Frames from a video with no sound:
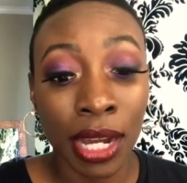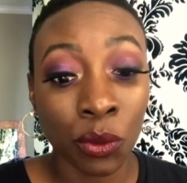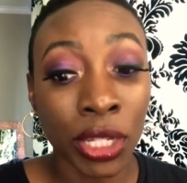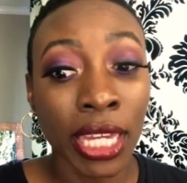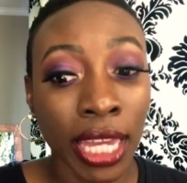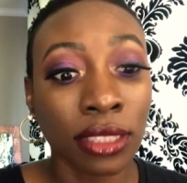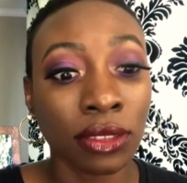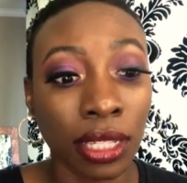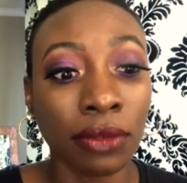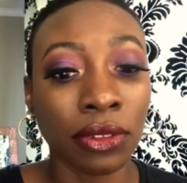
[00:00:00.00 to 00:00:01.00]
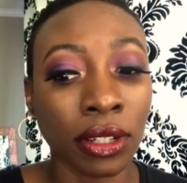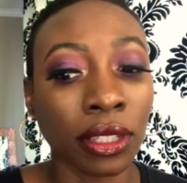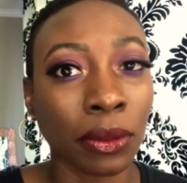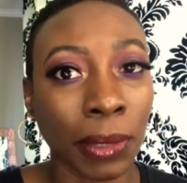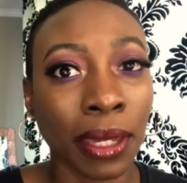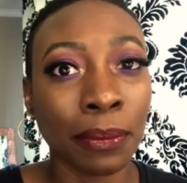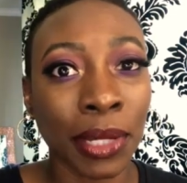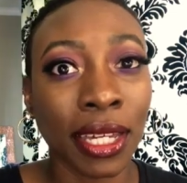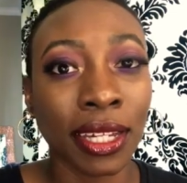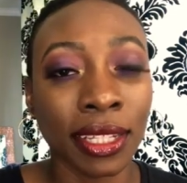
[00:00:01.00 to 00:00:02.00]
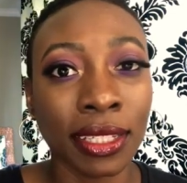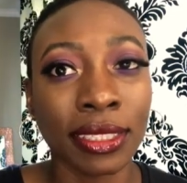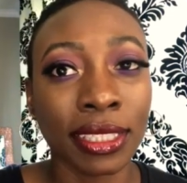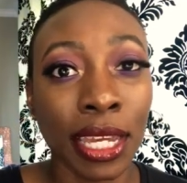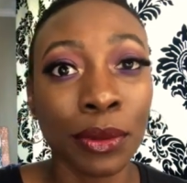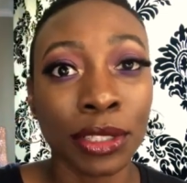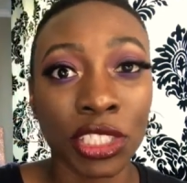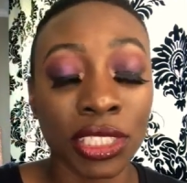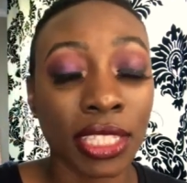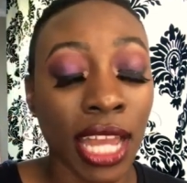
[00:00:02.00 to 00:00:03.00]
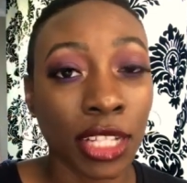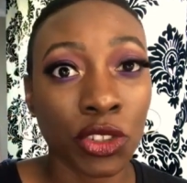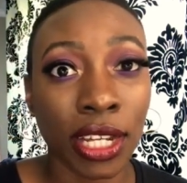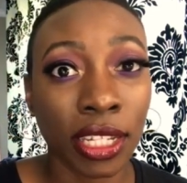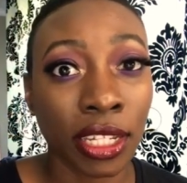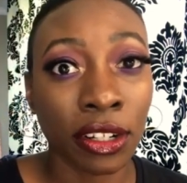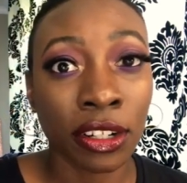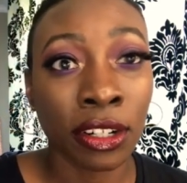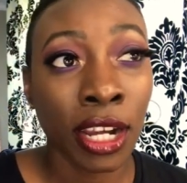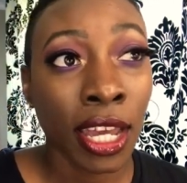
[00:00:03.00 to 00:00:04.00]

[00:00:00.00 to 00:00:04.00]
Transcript: we canceled them for a little bit because they were just not trying to hear.